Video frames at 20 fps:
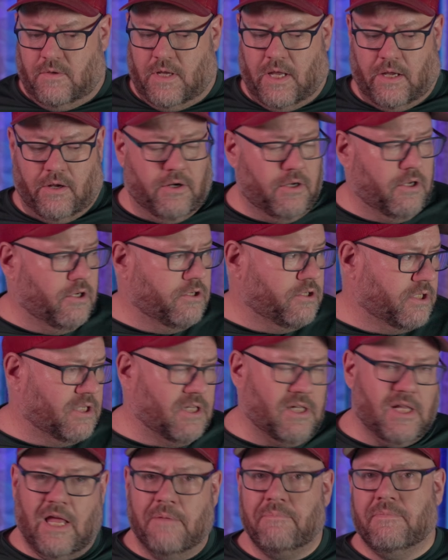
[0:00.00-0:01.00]
I could have
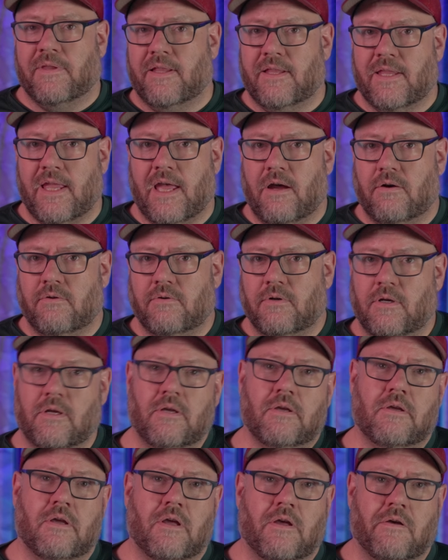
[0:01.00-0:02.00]
just clamped it down,
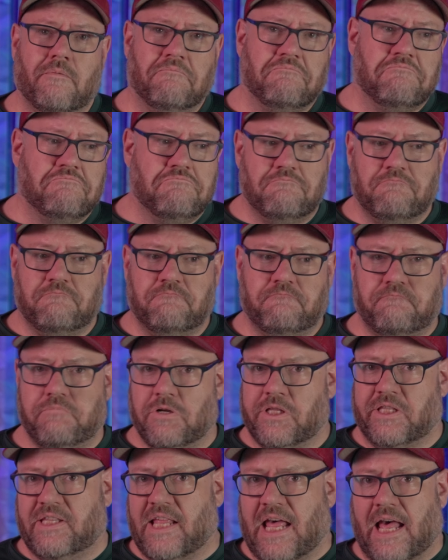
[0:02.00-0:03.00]

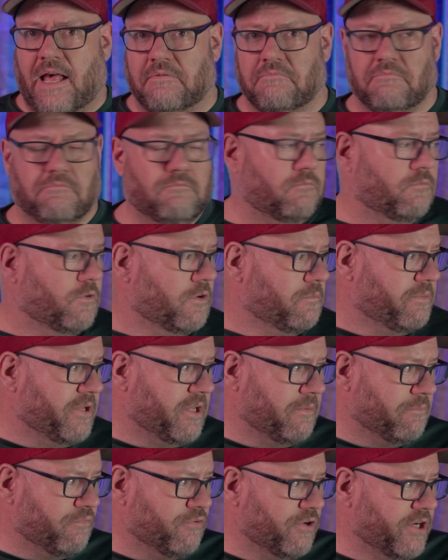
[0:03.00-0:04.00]
but that would
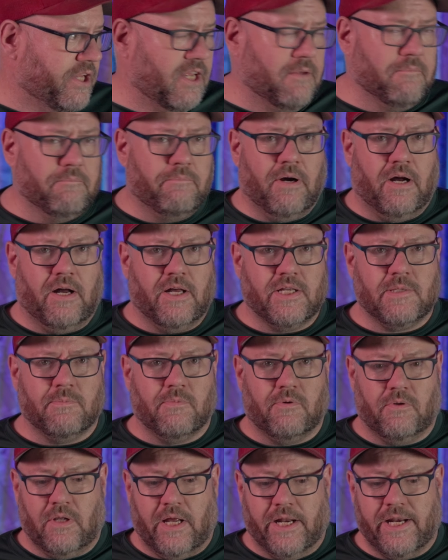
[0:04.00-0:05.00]
be pretty
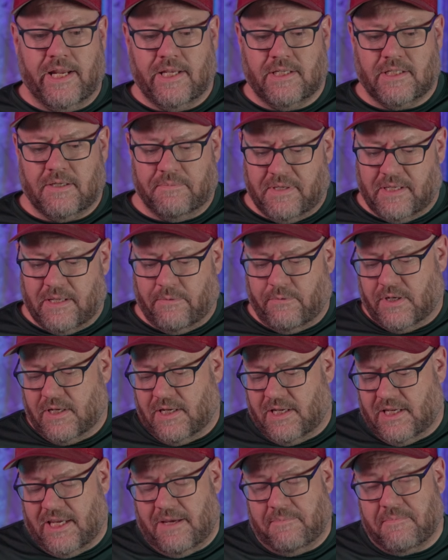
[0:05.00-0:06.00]
impossible. I needed something that
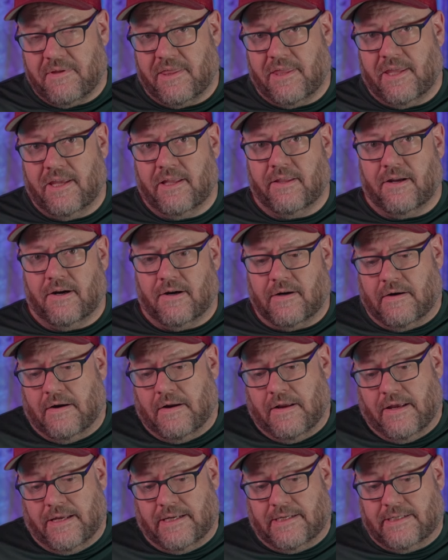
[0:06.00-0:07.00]
would keep the thing there
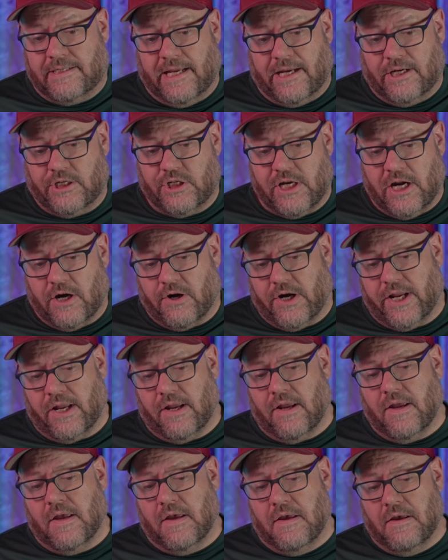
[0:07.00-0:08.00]

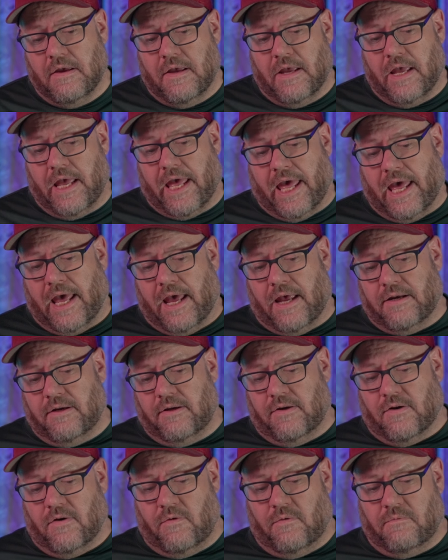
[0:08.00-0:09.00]
stationary and,
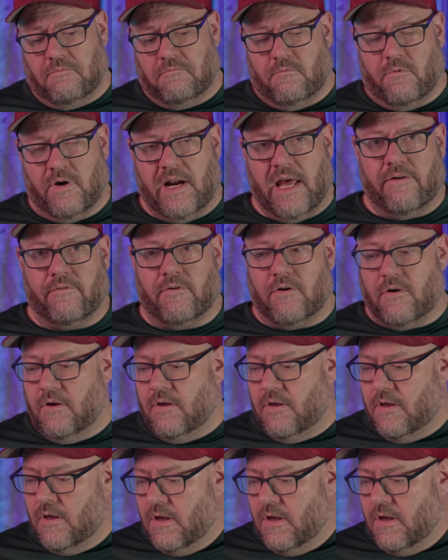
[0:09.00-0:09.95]
whatever.